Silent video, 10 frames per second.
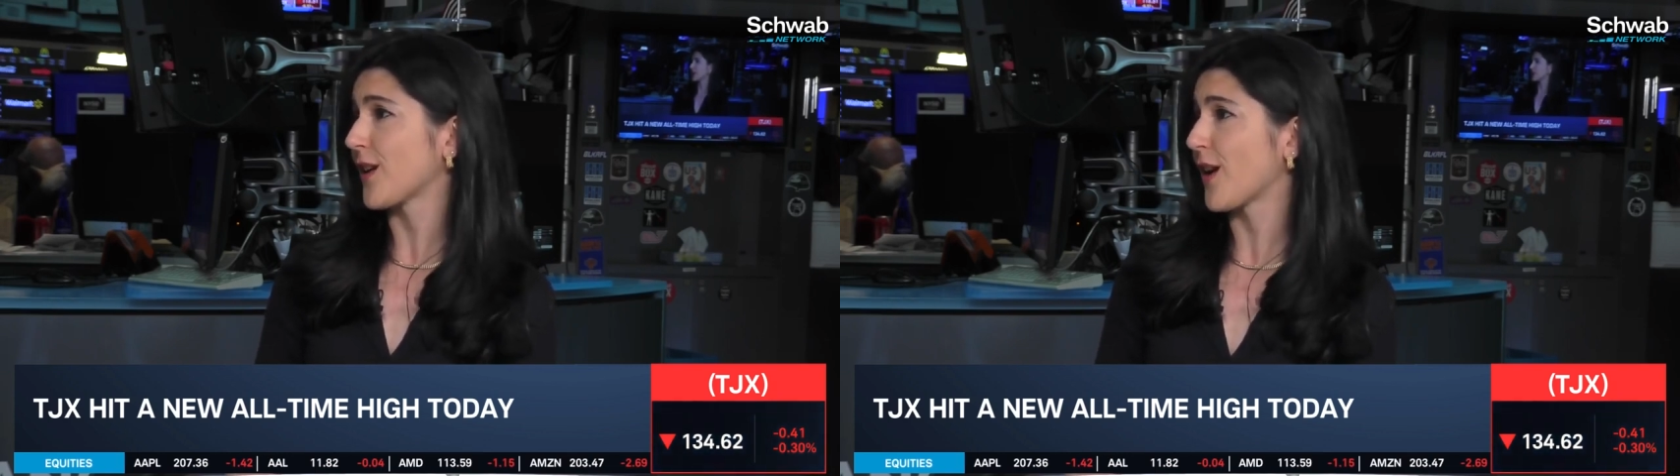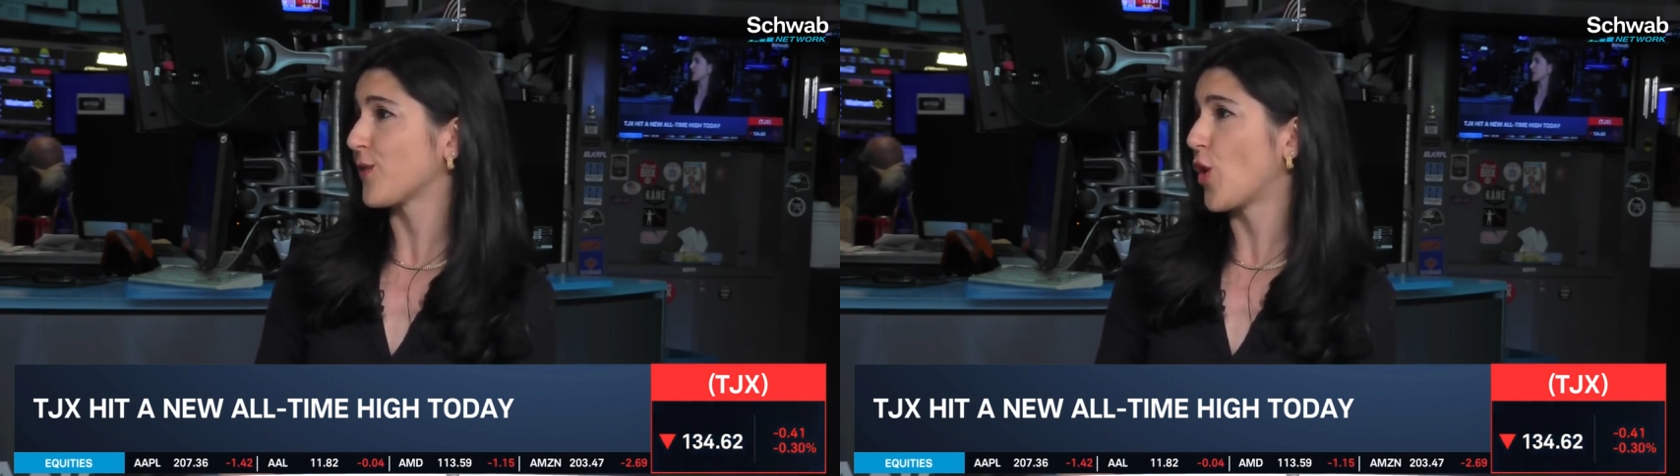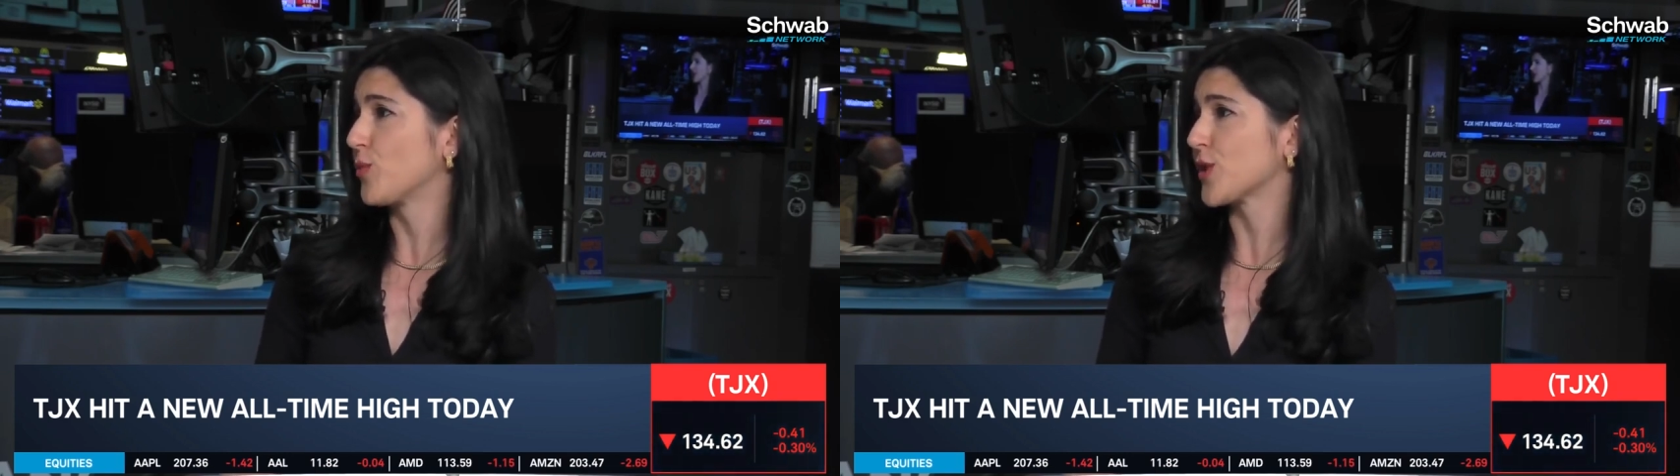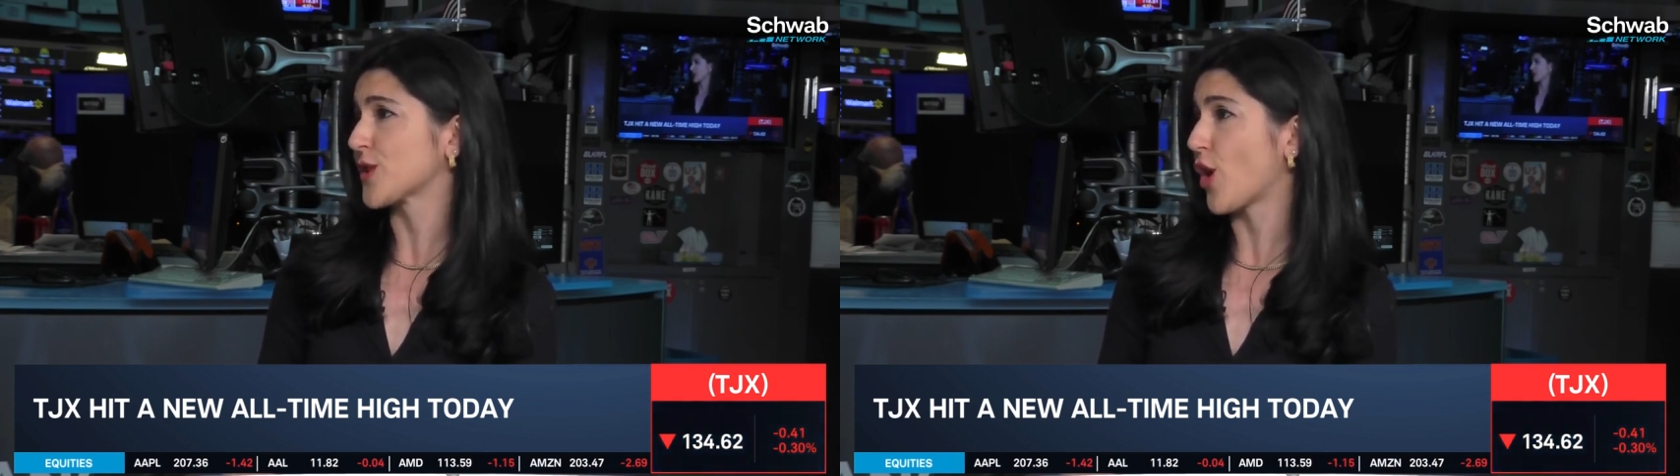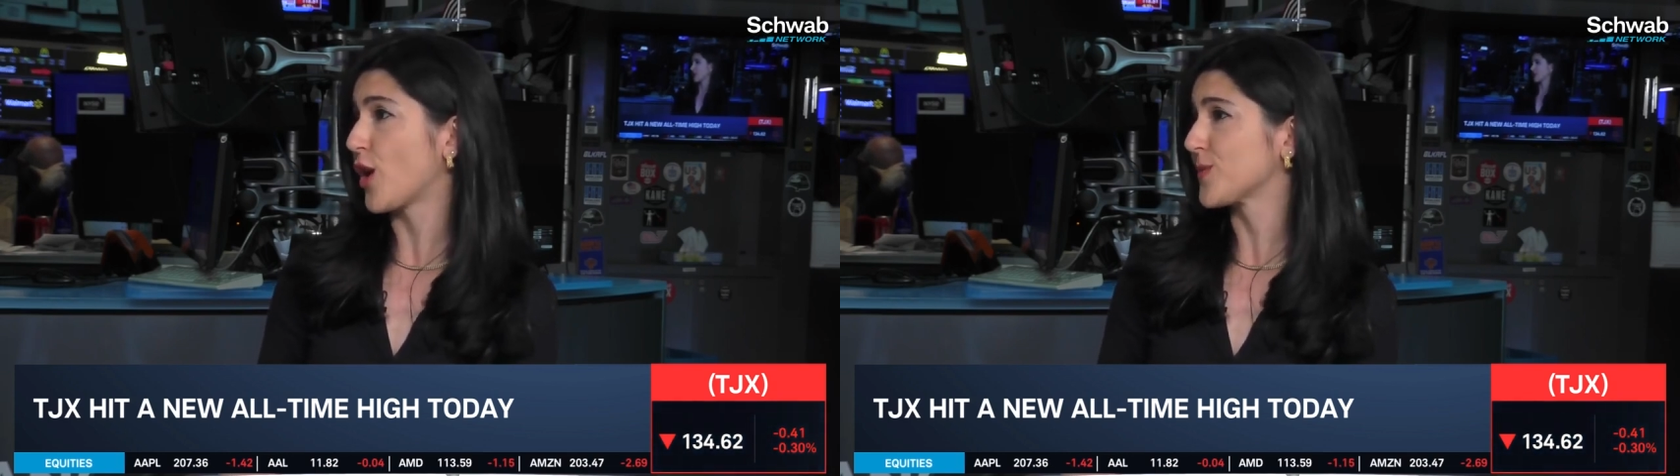they have Home
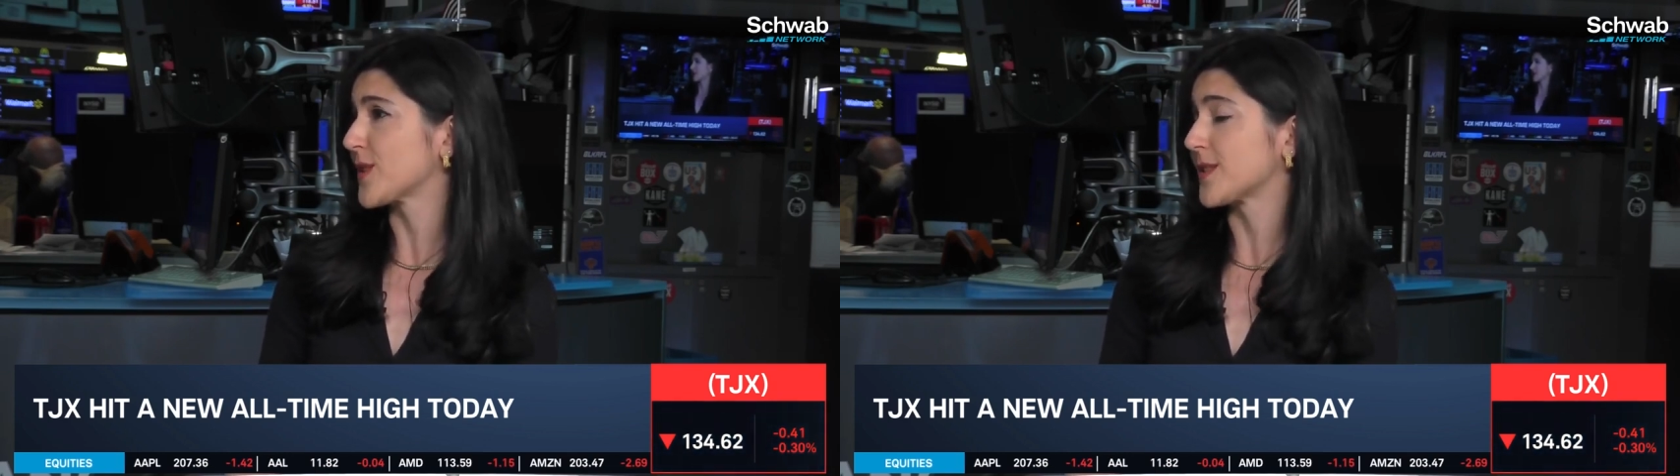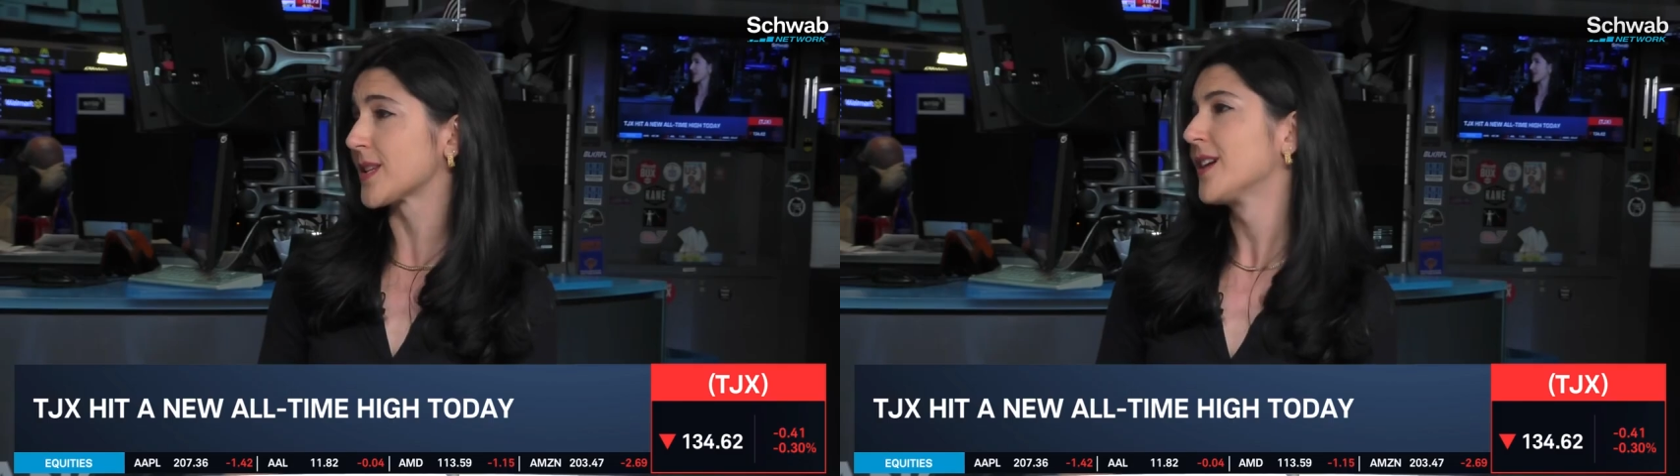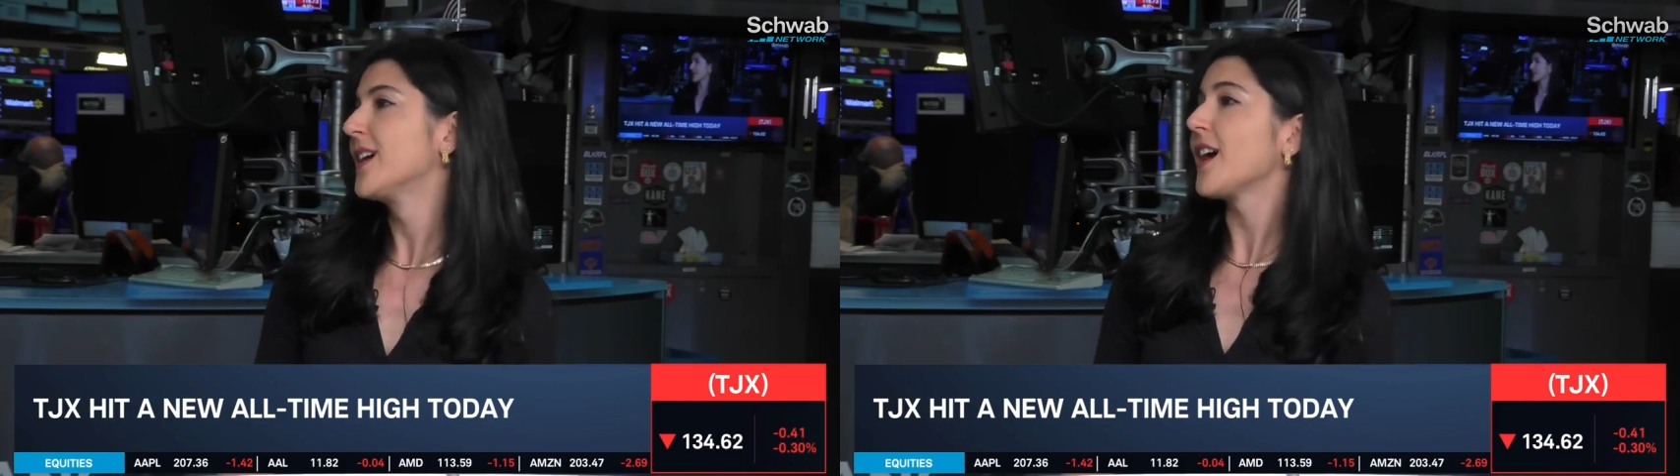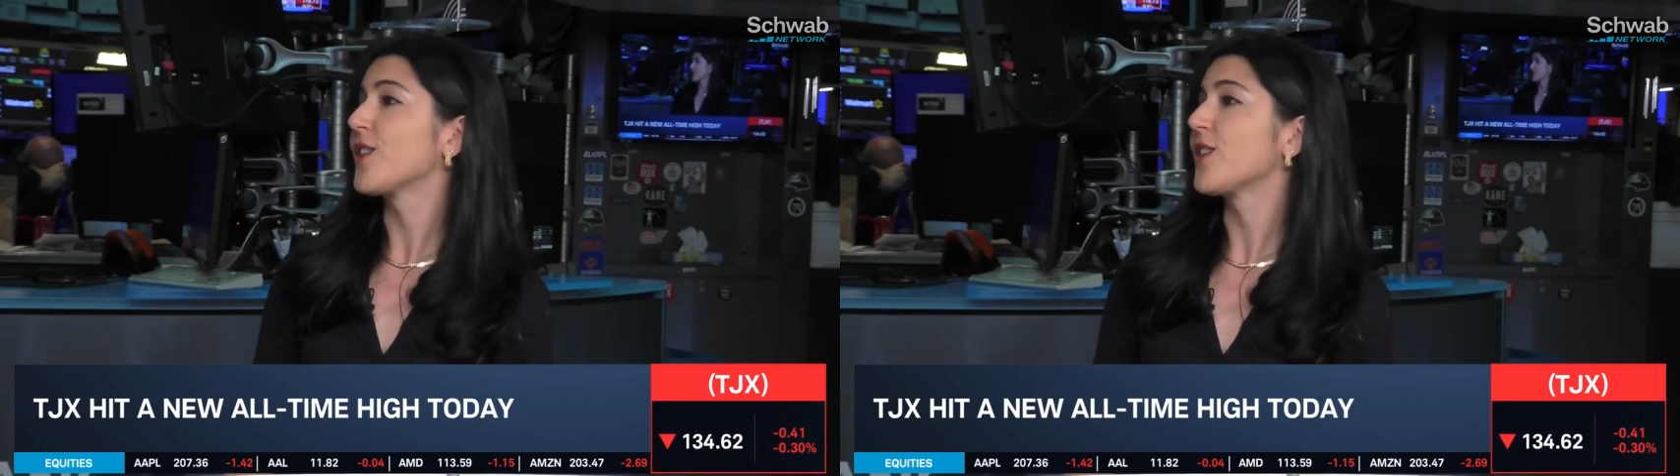Goods, HomeSense,